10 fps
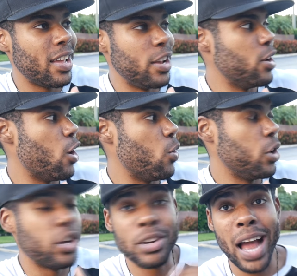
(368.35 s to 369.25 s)
you know,
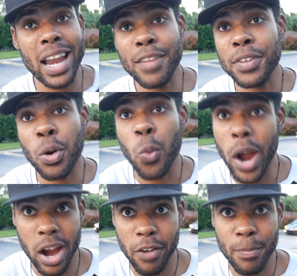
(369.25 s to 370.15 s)
you're not even
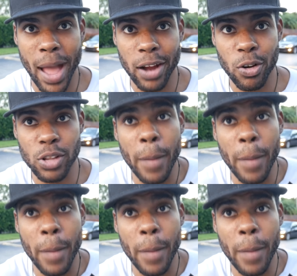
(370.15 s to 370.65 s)
aware of macros.